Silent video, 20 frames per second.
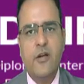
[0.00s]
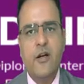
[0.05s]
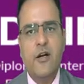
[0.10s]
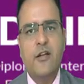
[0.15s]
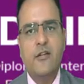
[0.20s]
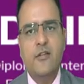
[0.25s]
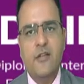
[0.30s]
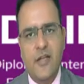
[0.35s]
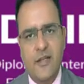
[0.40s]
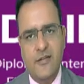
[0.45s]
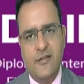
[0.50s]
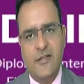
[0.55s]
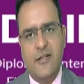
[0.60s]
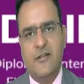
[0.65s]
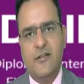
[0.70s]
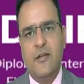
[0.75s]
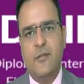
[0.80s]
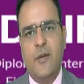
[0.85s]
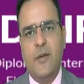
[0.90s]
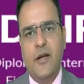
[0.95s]
Contingent assets,
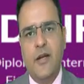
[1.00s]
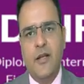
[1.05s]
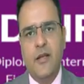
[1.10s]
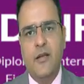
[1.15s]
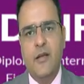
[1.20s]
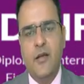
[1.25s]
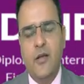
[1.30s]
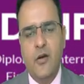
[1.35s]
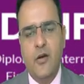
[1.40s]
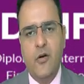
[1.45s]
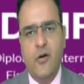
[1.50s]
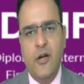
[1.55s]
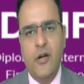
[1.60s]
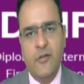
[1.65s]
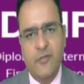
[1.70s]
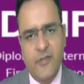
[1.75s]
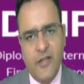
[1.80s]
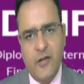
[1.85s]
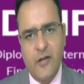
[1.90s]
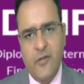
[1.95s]
depending on
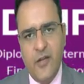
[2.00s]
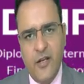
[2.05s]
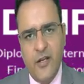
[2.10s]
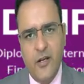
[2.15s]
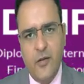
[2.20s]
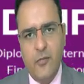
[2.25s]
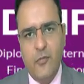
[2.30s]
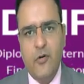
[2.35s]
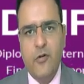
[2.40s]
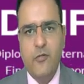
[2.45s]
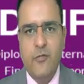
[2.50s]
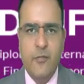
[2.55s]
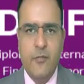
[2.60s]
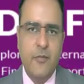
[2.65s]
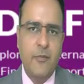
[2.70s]
if they are very remote,